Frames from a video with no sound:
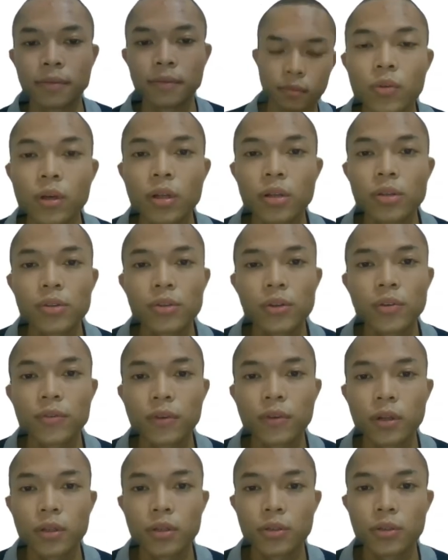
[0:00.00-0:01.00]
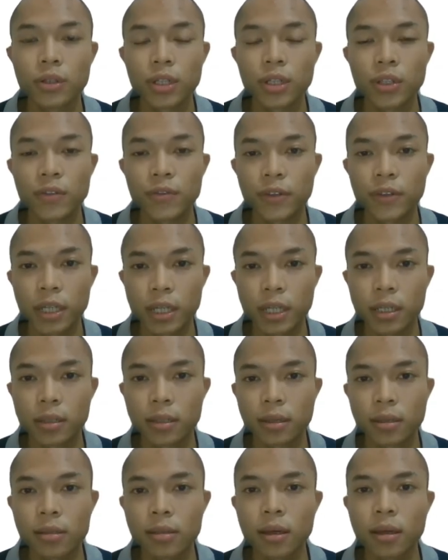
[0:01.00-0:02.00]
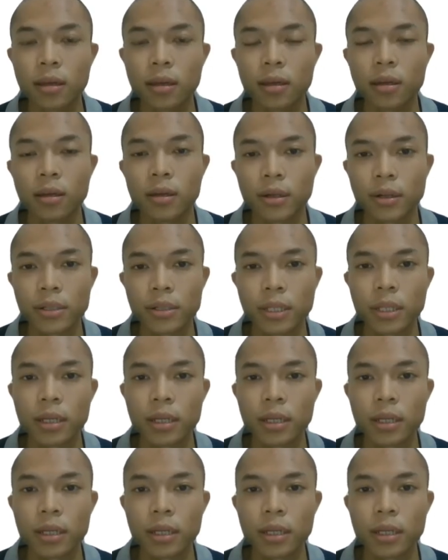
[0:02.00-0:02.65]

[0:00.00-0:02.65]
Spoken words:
We also found student difficulties and errors